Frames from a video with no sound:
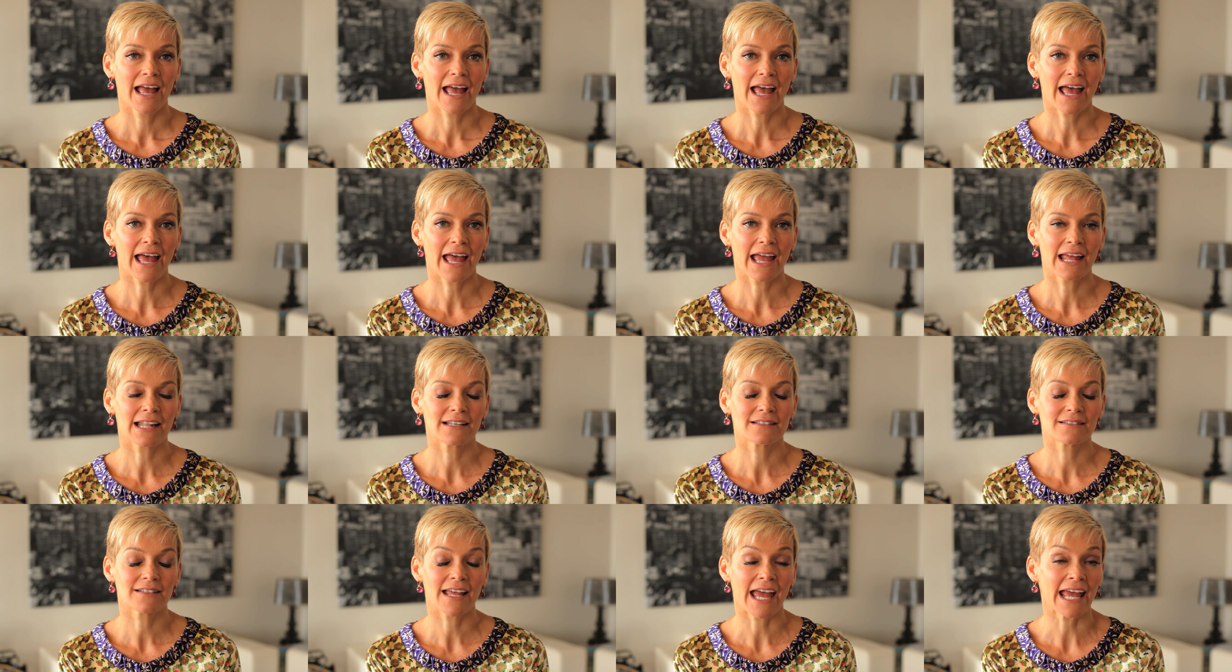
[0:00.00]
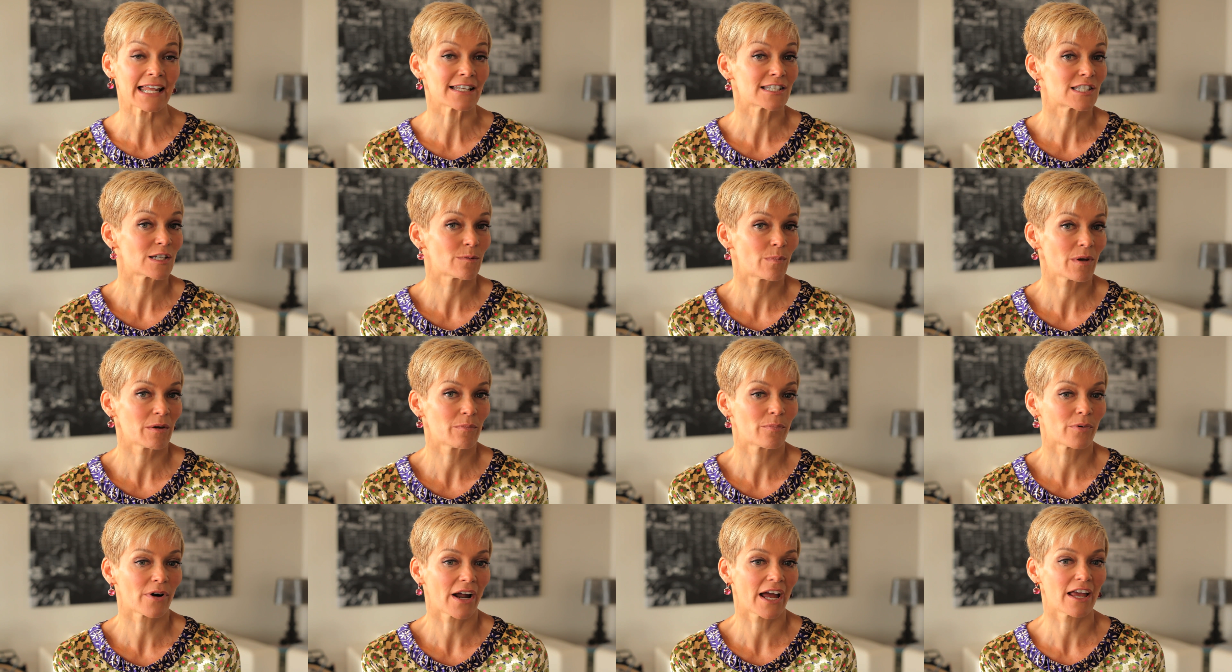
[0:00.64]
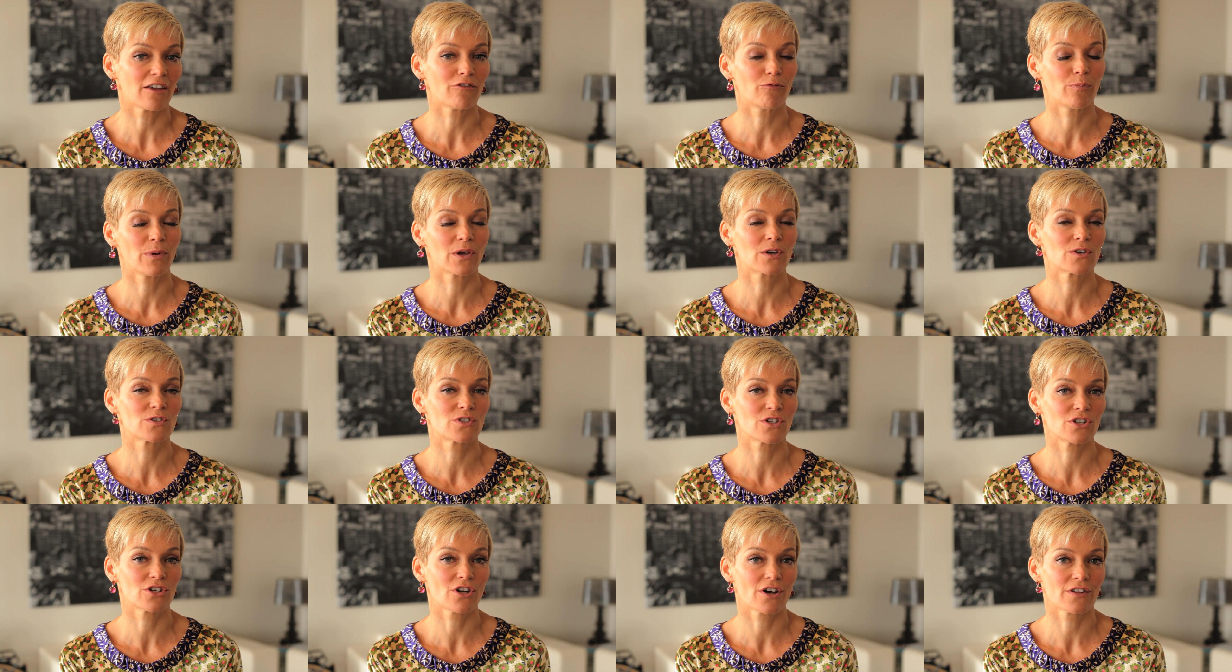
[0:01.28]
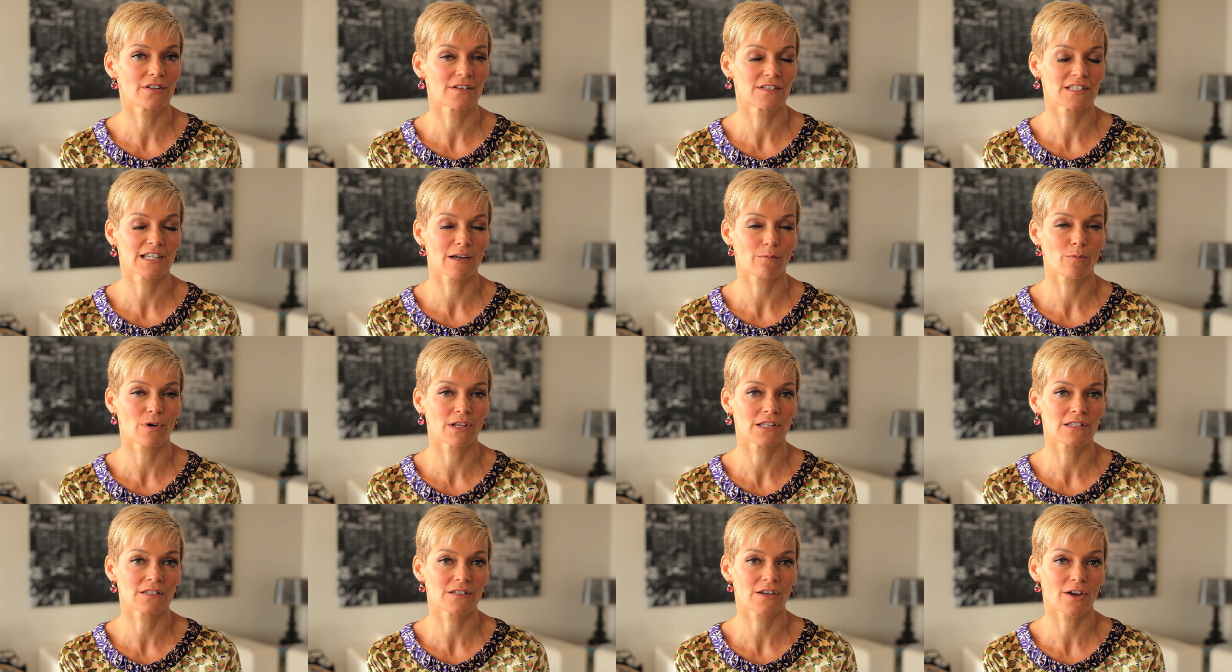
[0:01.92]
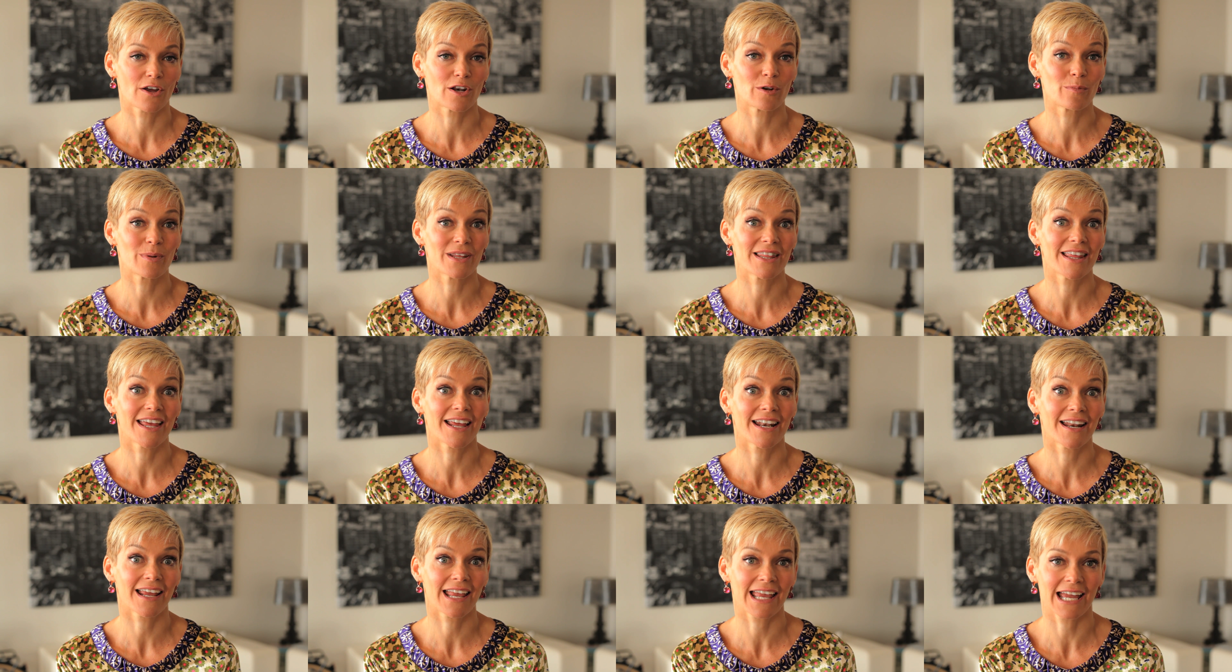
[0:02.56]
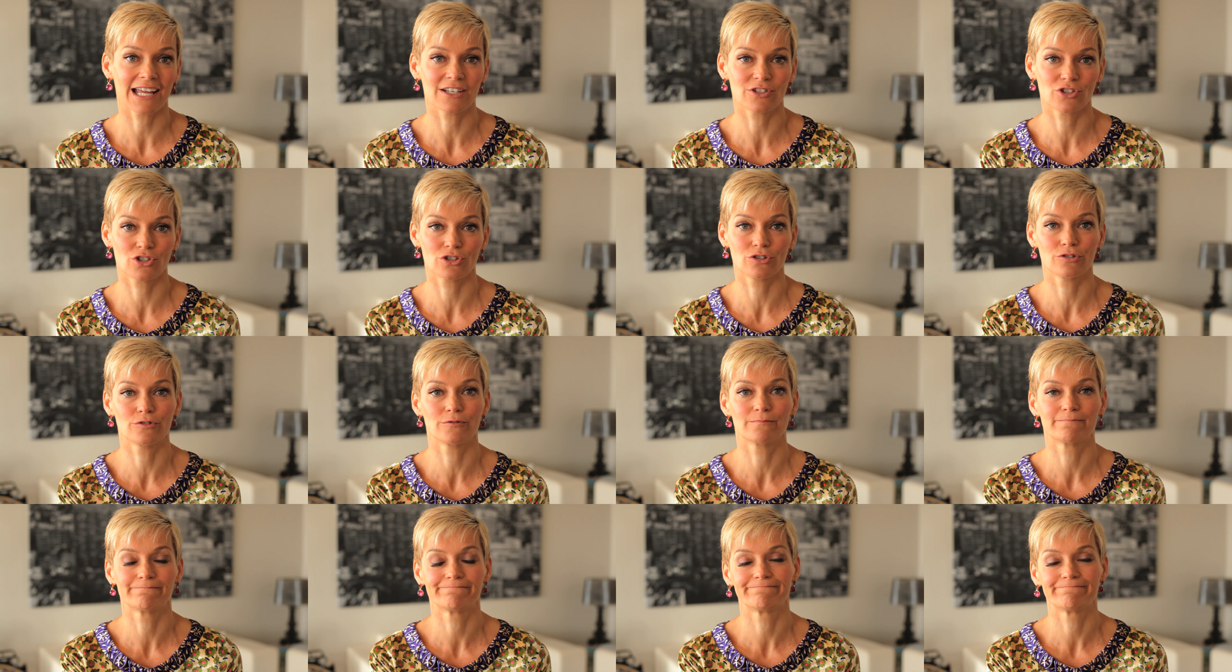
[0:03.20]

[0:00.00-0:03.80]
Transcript: and to be brave, because you know that someone's going to be there to catch you.